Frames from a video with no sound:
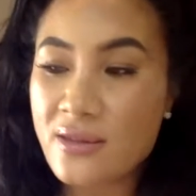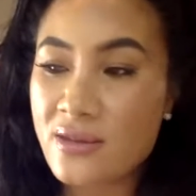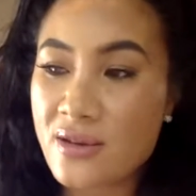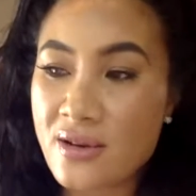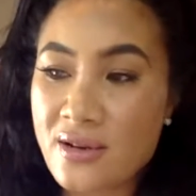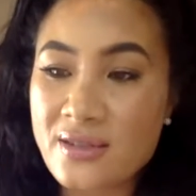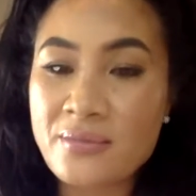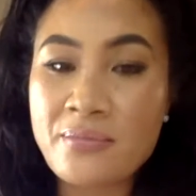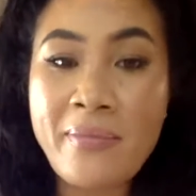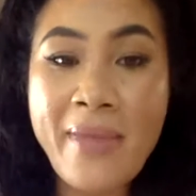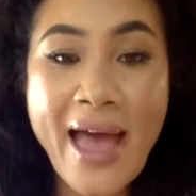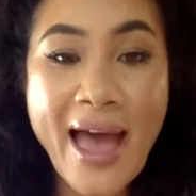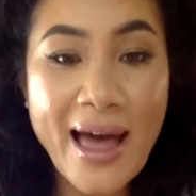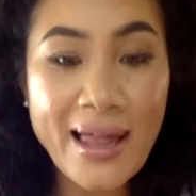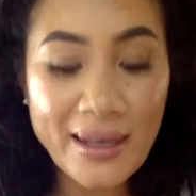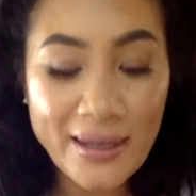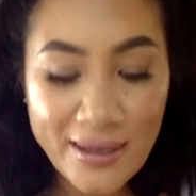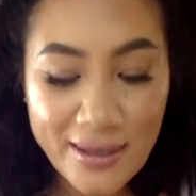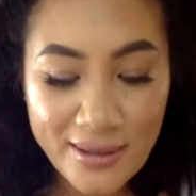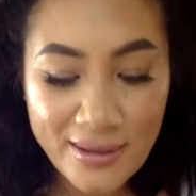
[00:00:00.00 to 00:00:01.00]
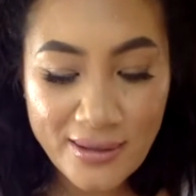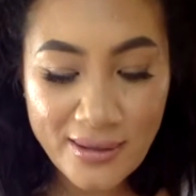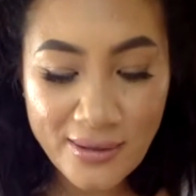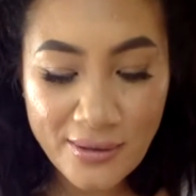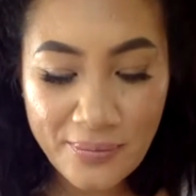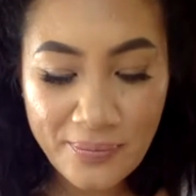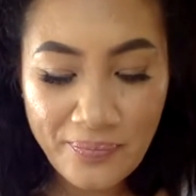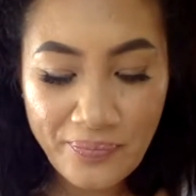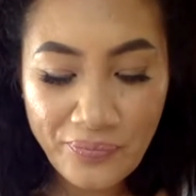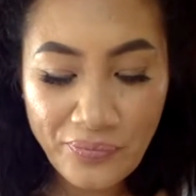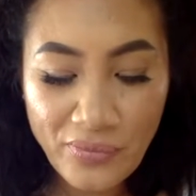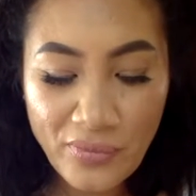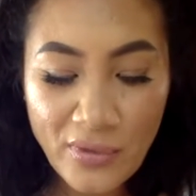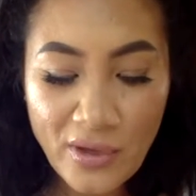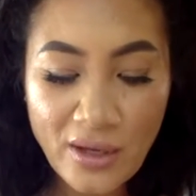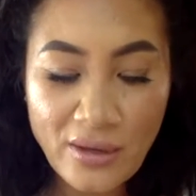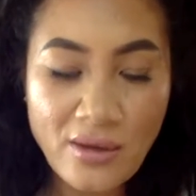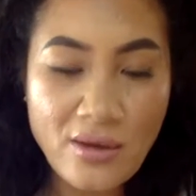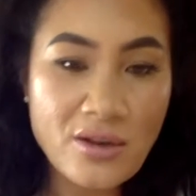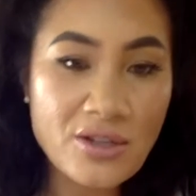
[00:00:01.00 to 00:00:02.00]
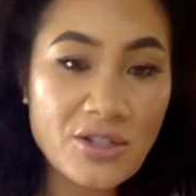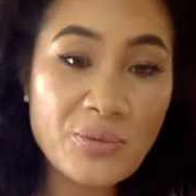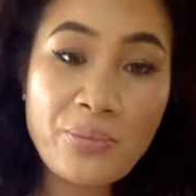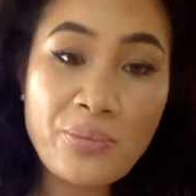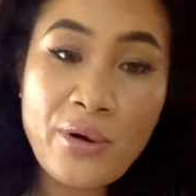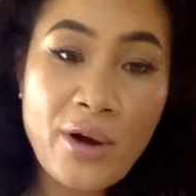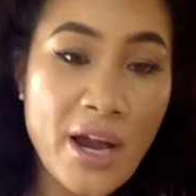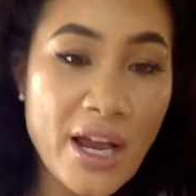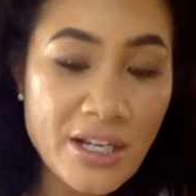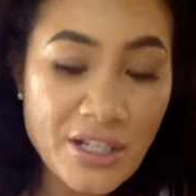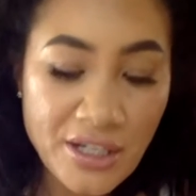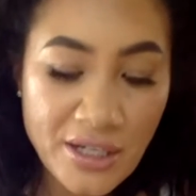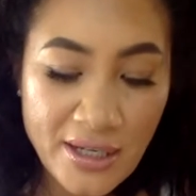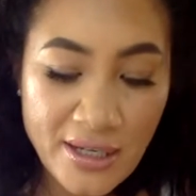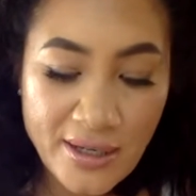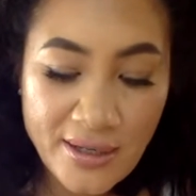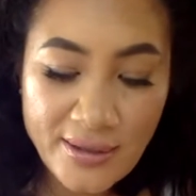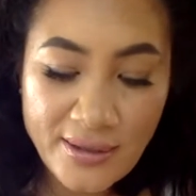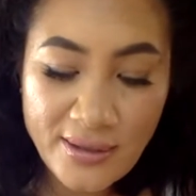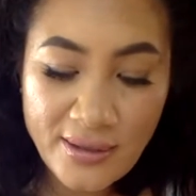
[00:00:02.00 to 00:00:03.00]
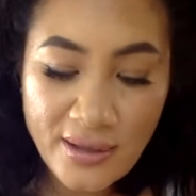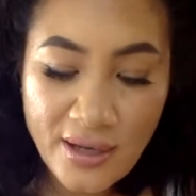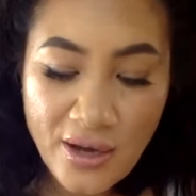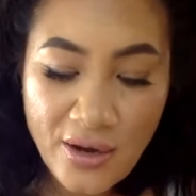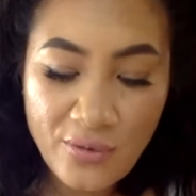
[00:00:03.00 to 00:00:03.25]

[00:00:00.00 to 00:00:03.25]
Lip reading: There's malice, there's prejudice,